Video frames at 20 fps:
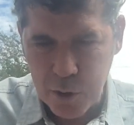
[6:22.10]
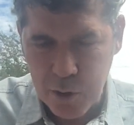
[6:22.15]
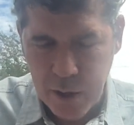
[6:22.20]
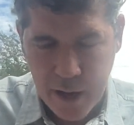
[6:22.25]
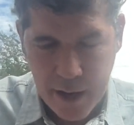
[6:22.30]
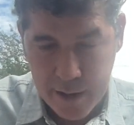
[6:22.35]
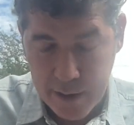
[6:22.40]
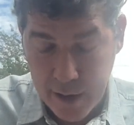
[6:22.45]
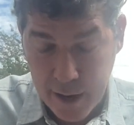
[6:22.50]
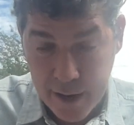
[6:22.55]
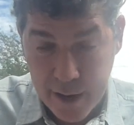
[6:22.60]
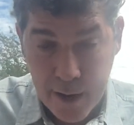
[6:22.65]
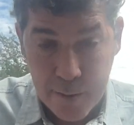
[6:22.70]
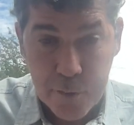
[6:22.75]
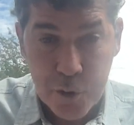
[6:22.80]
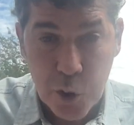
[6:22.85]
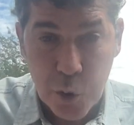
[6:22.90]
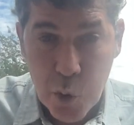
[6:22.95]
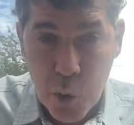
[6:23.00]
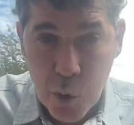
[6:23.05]
I
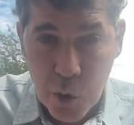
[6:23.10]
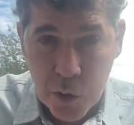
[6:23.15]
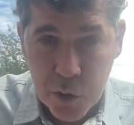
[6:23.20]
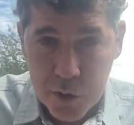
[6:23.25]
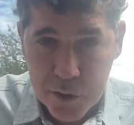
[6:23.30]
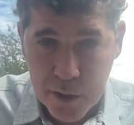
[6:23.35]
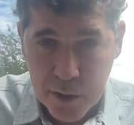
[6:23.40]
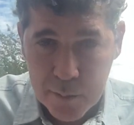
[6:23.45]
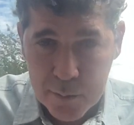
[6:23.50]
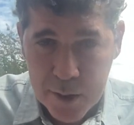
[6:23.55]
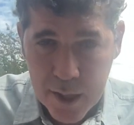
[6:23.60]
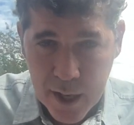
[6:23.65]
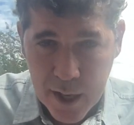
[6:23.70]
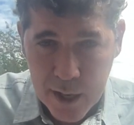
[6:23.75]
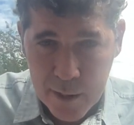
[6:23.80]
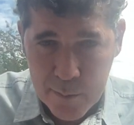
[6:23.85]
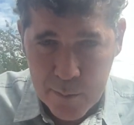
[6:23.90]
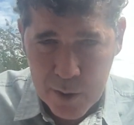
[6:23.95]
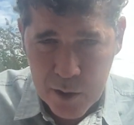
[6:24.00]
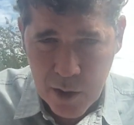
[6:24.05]
have to Google
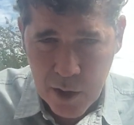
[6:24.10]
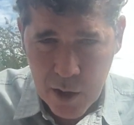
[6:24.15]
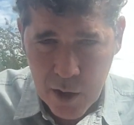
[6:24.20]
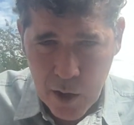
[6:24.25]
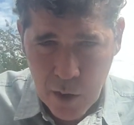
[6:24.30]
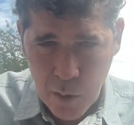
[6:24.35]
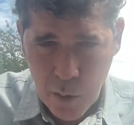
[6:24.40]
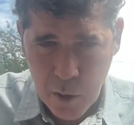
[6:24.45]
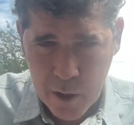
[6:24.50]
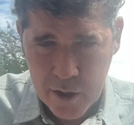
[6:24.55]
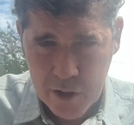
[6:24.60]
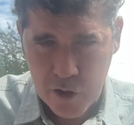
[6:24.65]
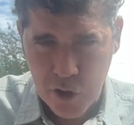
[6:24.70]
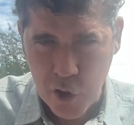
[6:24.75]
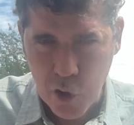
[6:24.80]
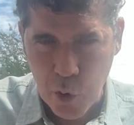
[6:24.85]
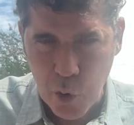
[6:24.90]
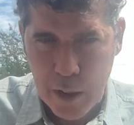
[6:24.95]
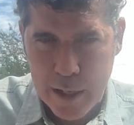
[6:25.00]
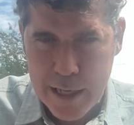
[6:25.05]
sometimes. What does
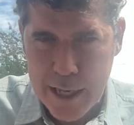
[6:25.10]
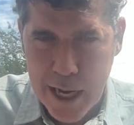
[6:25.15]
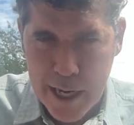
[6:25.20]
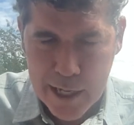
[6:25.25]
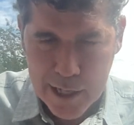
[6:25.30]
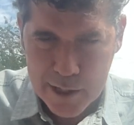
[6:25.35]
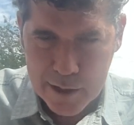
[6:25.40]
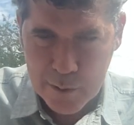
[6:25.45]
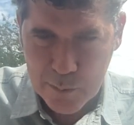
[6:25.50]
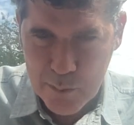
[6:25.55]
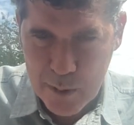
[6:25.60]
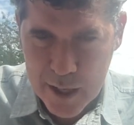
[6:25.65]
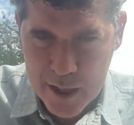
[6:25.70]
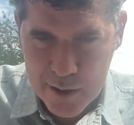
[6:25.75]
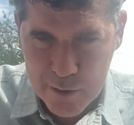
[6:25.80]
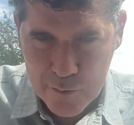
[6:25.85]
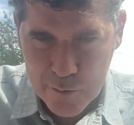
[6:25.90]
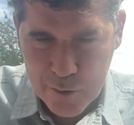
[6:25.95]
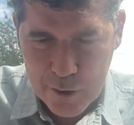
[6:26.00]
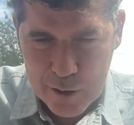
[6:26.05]
granitic
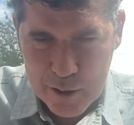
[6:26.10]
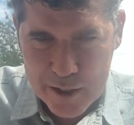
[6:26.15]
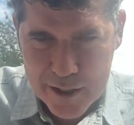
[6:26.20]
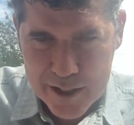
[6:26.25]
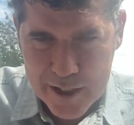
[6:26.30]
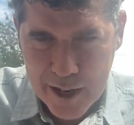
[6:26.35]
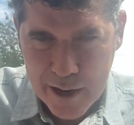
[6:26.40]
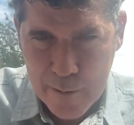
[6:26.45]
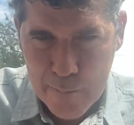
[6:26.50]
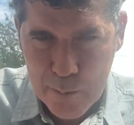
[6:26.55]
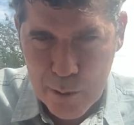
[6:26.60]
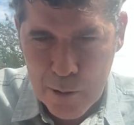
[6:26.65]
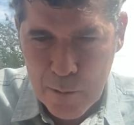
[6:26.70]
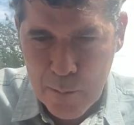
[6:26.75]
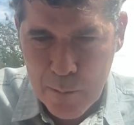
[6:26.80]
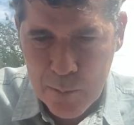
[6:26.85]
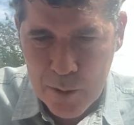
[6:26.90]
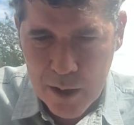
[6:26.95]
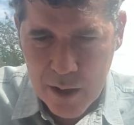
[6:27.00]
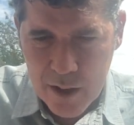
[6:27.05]
mean, for example?
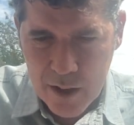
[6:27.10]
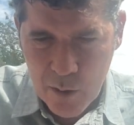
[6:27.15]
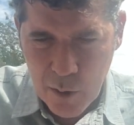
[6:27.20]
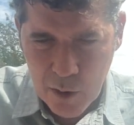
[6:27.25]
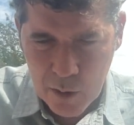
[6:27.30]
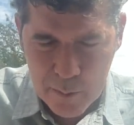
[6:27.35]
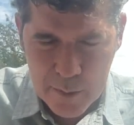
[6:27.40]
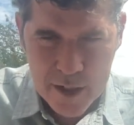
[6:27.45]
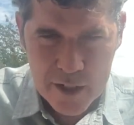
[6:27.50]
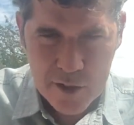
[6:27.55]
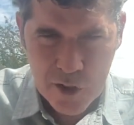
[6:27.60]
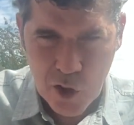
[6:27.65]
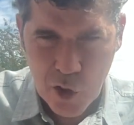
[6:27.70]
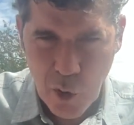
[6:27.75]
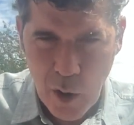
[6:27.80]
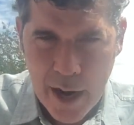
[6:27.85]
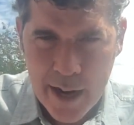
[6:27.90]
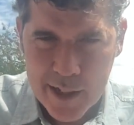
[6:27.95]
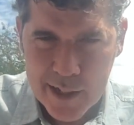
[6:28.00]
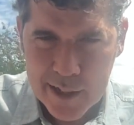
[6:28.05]
Well, it means
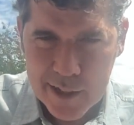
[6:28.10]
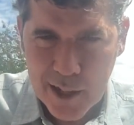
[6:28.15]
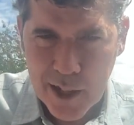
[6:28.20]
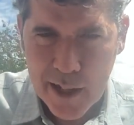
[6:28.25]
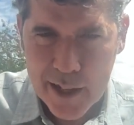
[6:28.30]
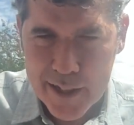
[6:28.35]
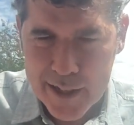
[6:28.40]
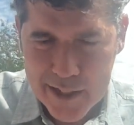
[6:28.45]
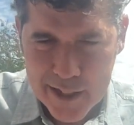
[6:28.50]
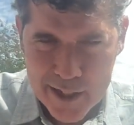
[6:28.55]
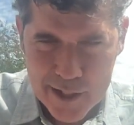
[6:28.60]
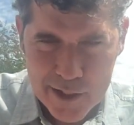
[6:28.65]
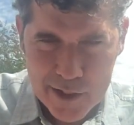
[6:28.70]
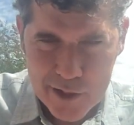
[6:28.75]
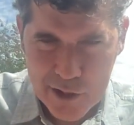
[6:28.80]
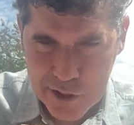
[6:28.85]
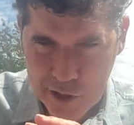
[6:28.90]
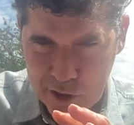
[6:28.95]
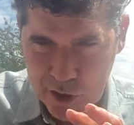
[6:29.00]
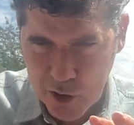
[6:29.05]
granite-like, and
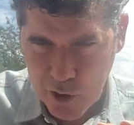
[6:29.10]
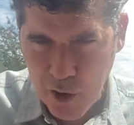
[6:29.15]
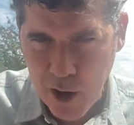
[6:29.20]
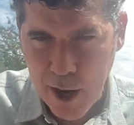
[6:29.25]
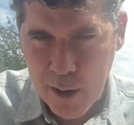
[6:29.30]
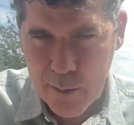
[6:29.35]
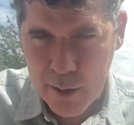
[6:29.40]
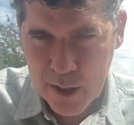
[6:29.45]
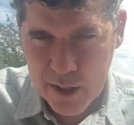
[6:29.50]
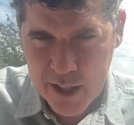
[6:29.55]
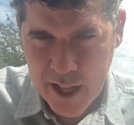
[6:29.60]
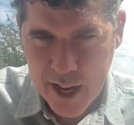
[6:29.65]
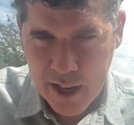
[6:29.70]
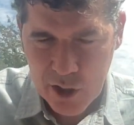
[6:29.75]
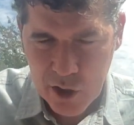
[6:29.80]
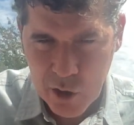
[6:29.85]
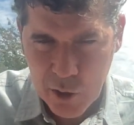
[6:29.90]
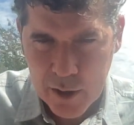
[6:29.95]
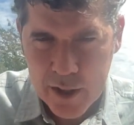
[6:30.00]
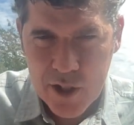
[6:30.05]
it's describing
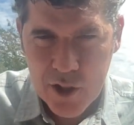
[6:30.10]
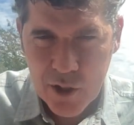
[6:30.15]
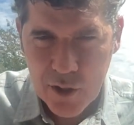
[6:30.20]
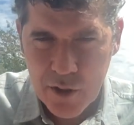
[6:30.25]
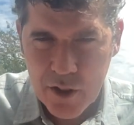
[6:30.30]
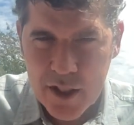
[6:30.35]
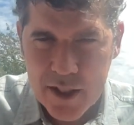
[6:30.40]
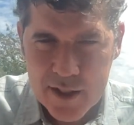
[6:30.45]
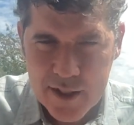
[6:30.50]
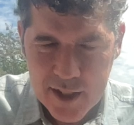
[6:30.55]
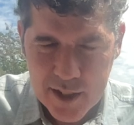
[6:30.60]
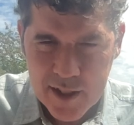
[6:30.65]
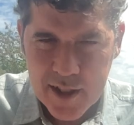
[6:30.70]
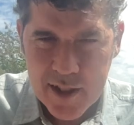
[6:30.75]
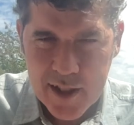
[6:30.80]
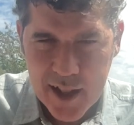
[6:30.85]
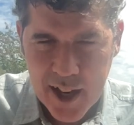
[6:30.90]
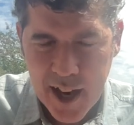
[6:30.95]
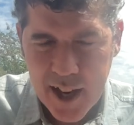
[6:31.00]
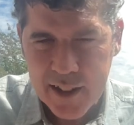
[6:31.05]
that creature that's
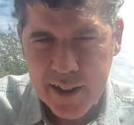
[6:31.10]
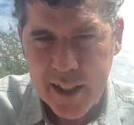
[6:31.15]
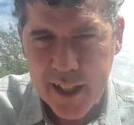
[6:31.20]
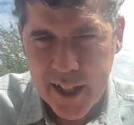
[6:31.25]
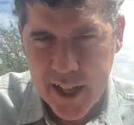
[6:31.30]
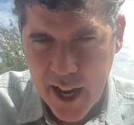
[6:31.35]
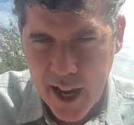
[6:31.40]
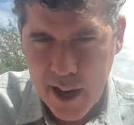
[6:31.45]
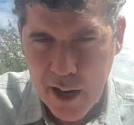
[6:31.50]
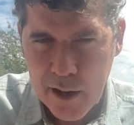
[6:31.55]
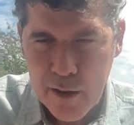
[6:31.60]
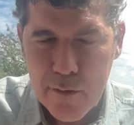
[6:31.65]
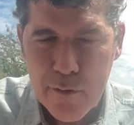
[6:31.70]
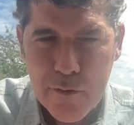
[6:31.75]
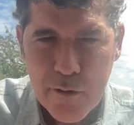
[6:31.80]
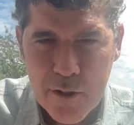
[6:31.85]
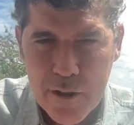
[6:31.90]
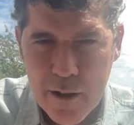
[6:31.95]
inside the cave